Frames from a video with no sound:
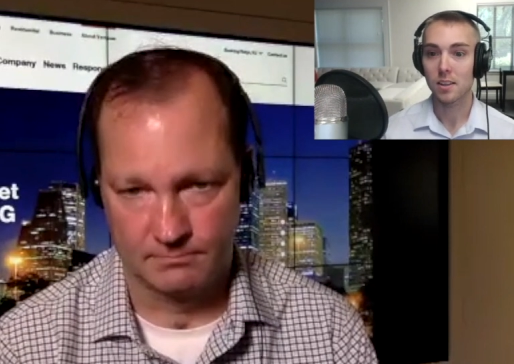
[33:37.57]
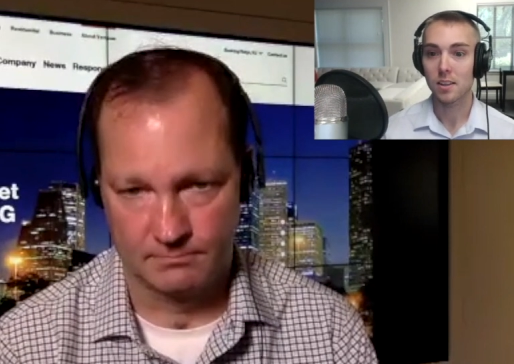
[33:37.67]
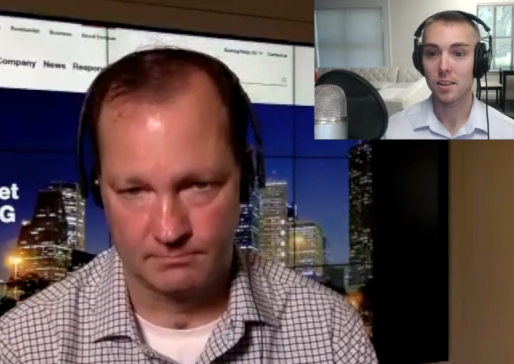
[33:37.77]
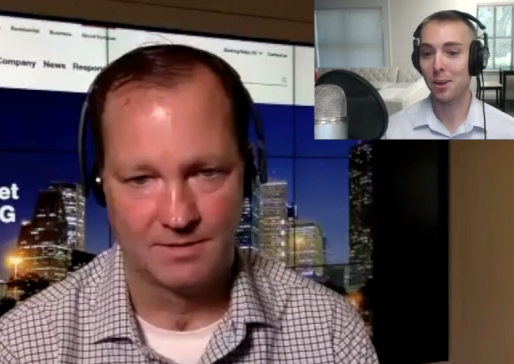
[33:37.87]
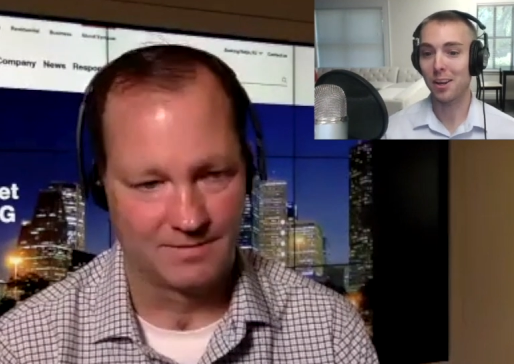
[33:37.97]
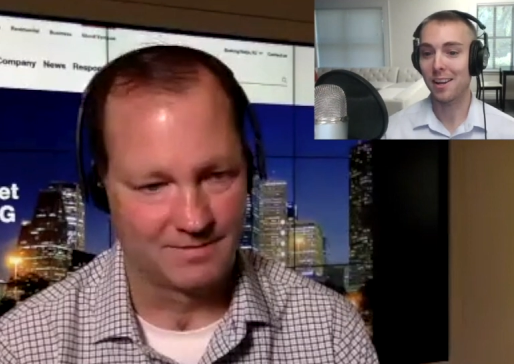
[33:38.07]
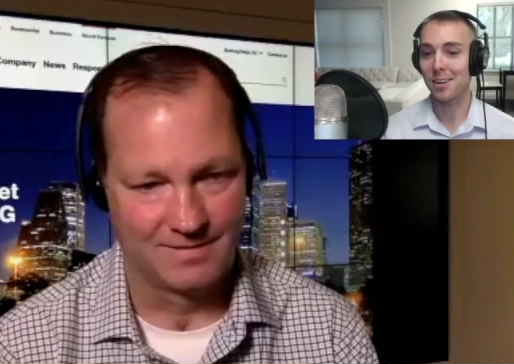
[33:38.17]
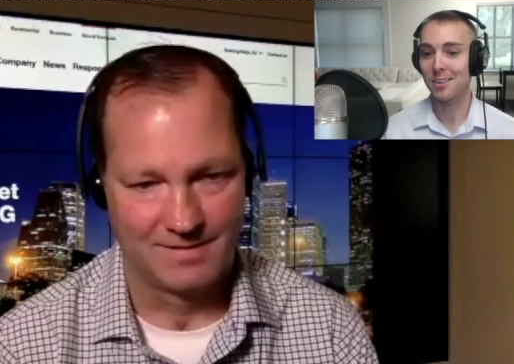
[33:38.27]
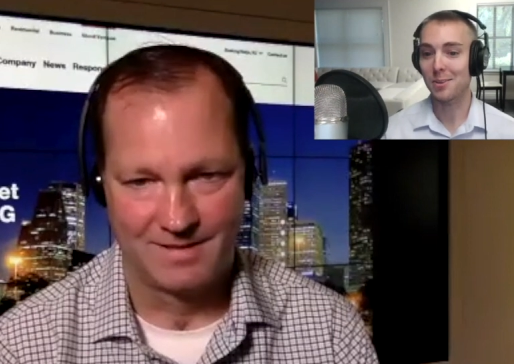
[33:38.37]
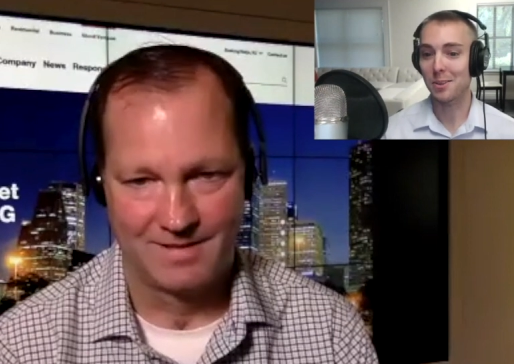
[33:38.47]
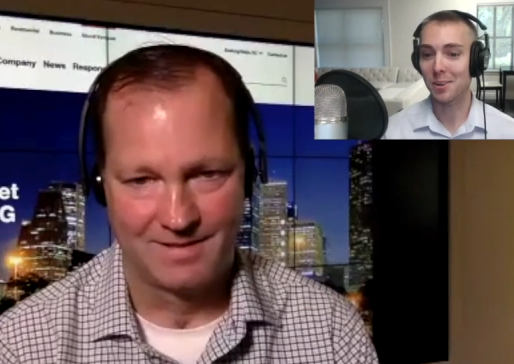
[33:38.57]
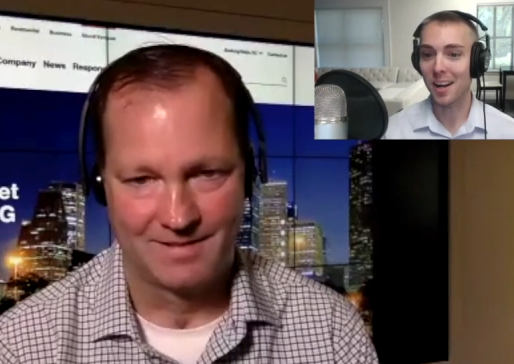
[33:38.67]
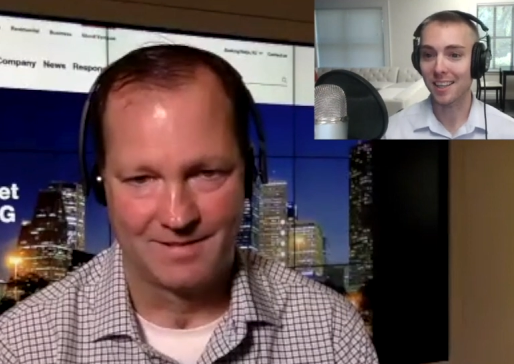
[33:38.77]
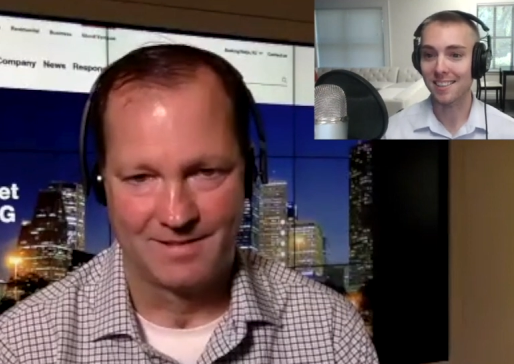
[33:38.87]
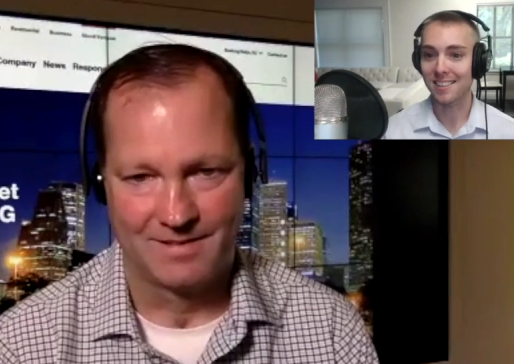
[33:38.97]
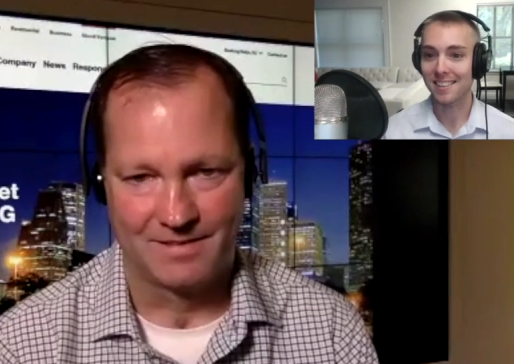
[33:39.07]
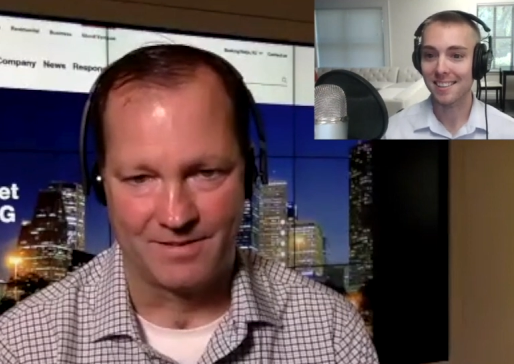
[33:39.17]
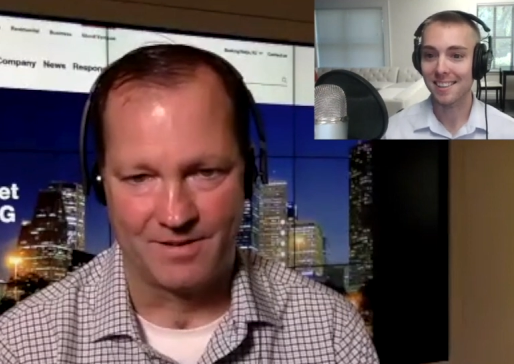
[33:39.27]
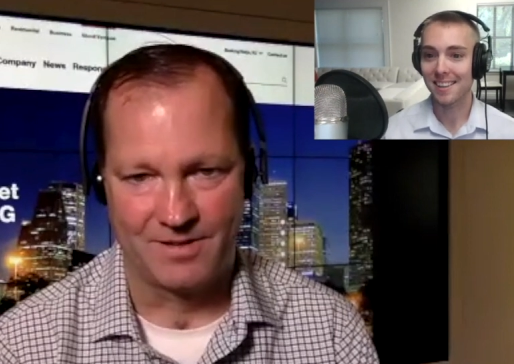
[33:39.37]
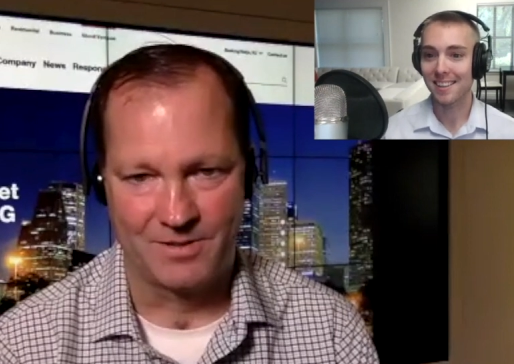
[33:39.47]
Speaker 1: It's all the billionaires doing the
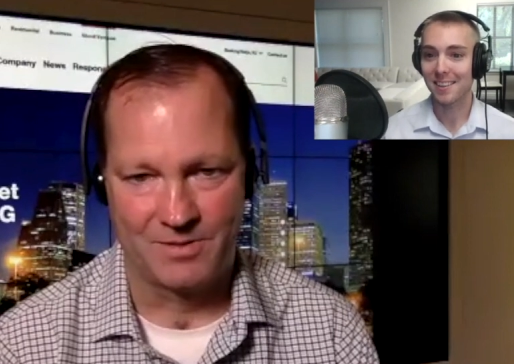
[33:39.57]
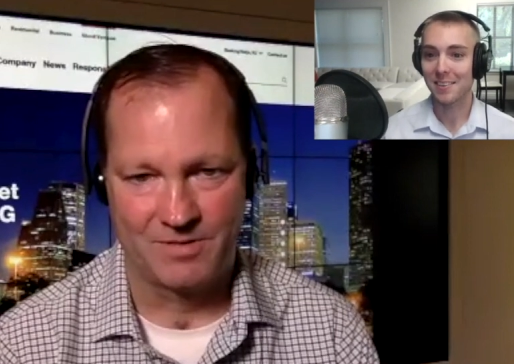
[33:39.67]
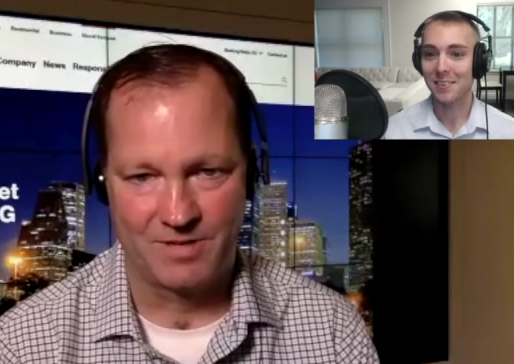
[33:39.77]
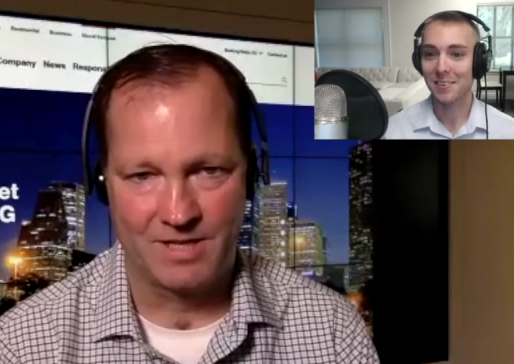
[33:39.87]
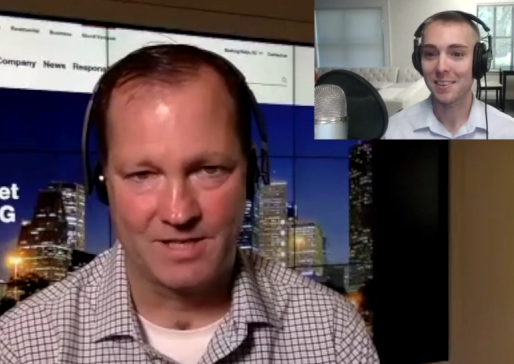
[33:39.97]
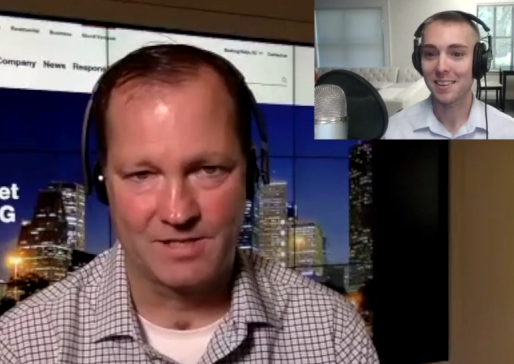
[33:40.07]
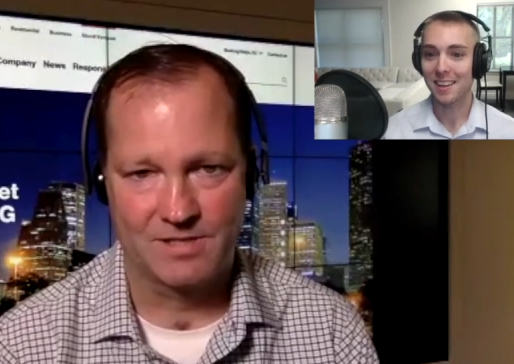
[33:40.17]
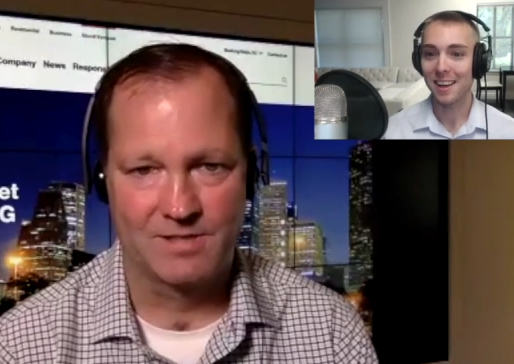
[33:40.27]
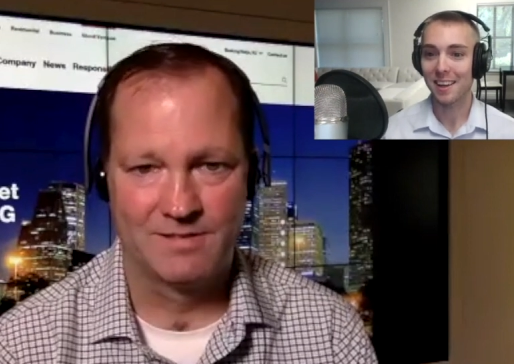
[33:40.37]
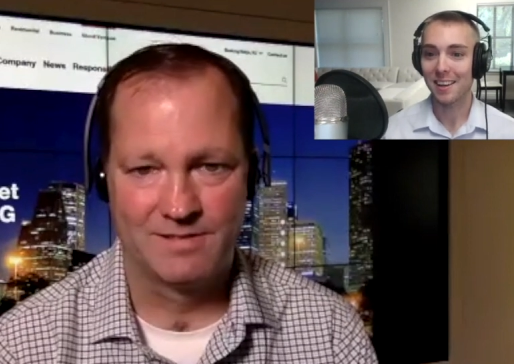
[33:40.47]
rockets. They're all doing rockets.